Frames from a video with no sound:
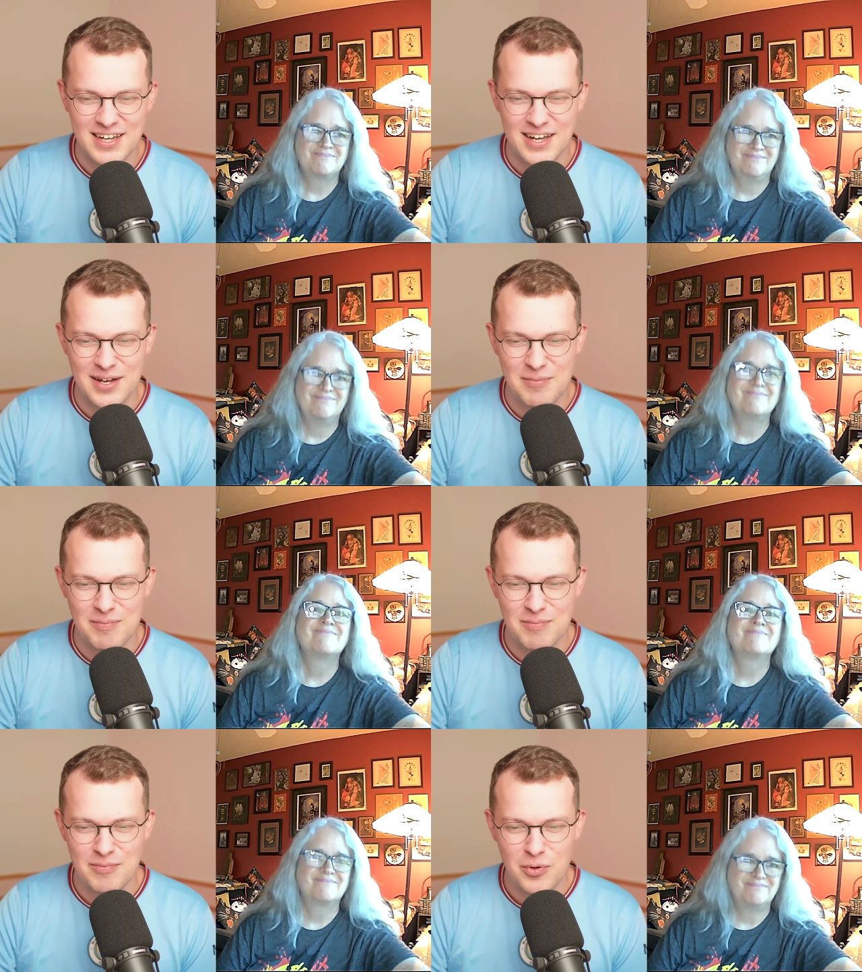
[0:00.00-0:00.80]

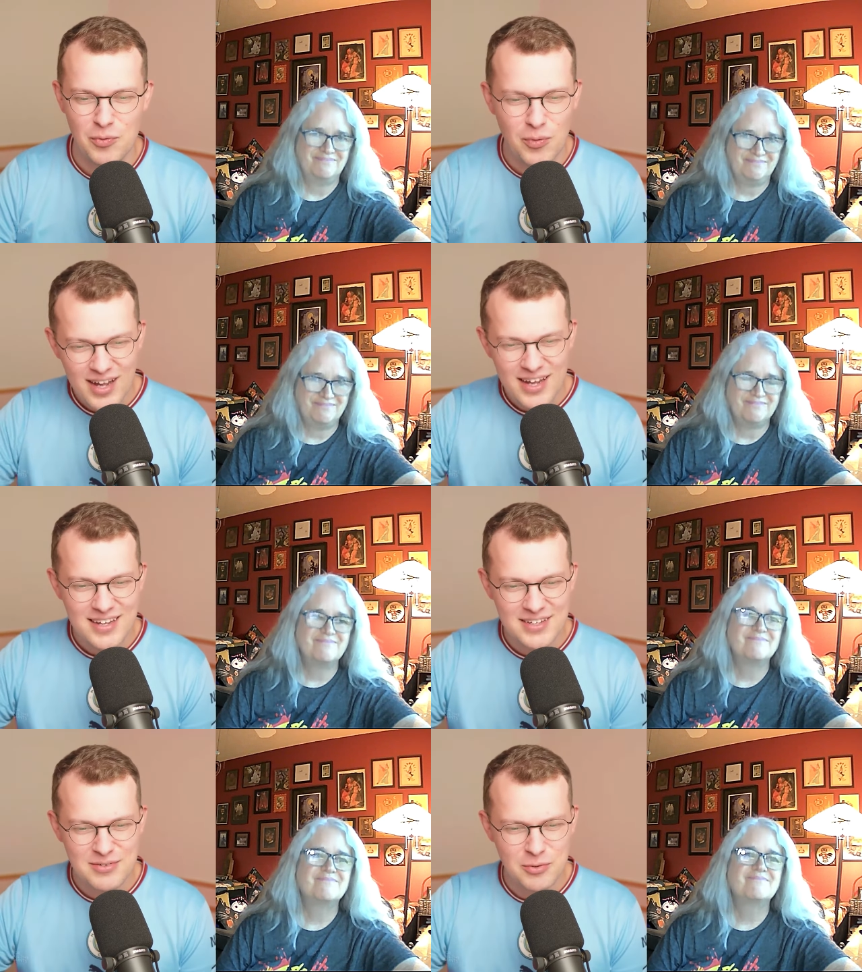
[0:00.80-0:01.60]
Speaker 1: Um,
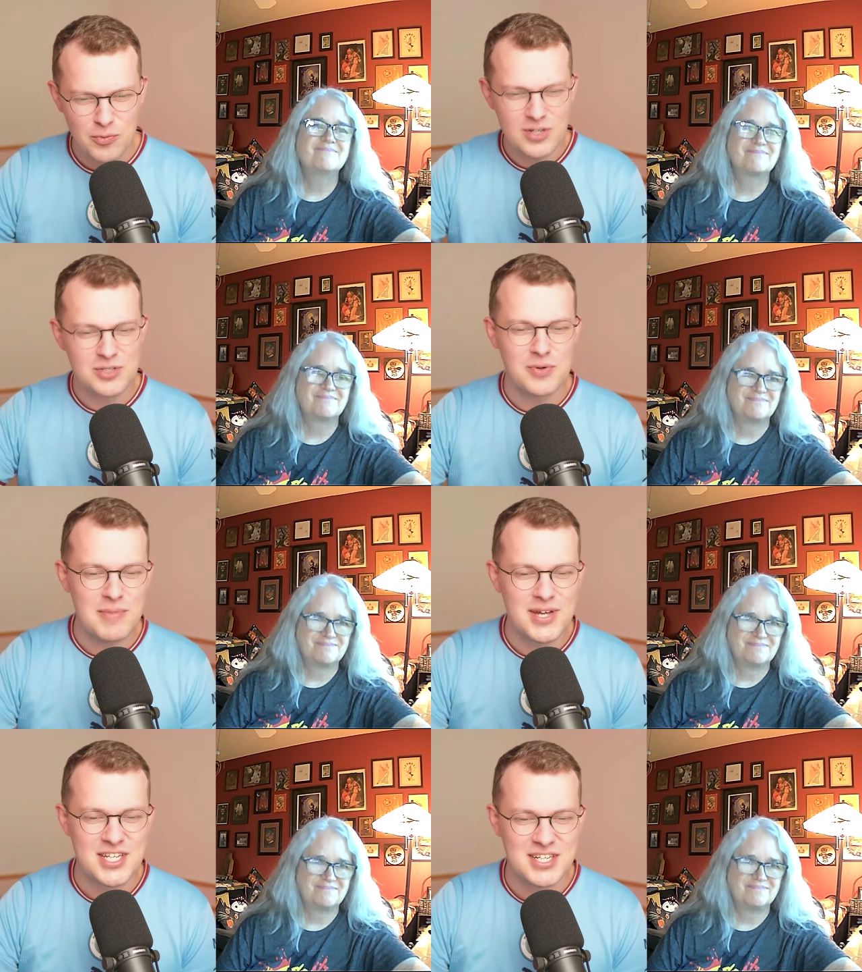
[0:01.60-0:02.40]
why? What do we
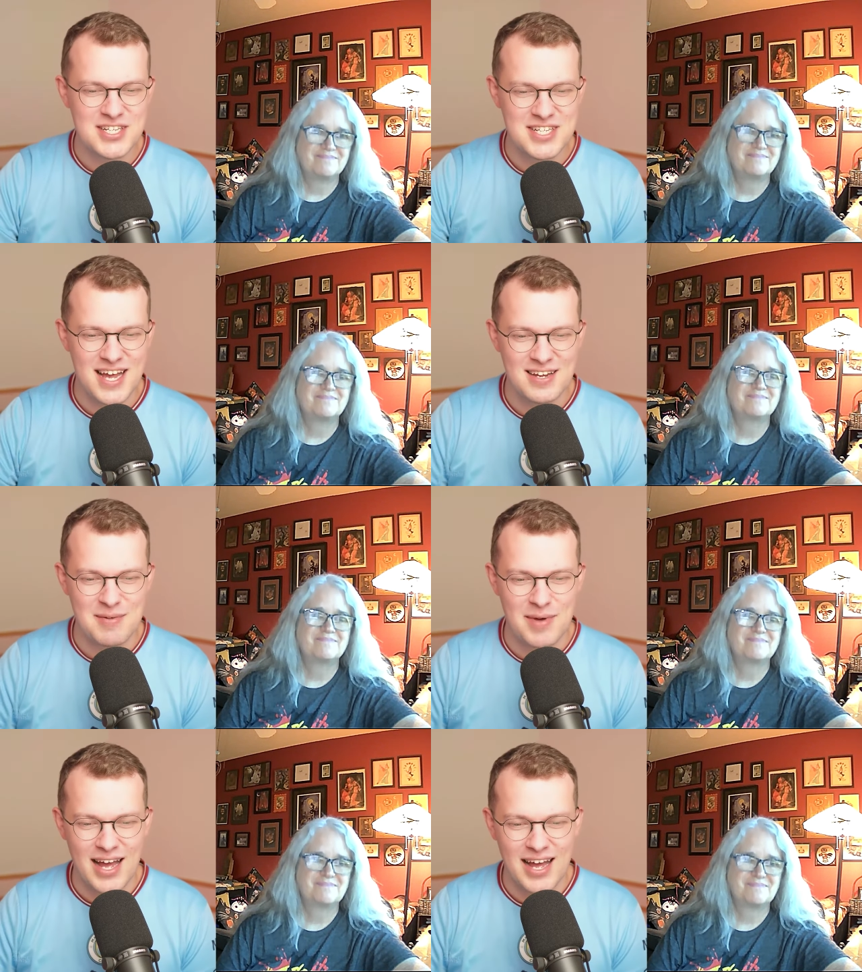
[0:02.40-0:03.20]
misunderstand
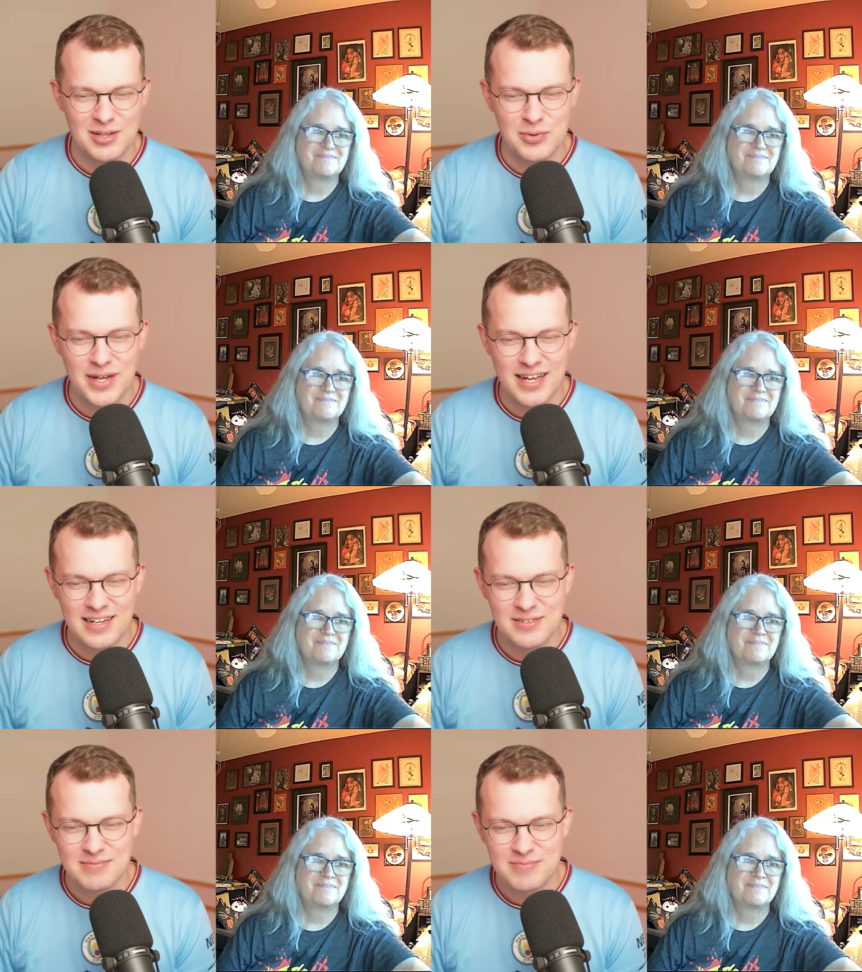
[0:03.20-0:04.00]
about Halloween?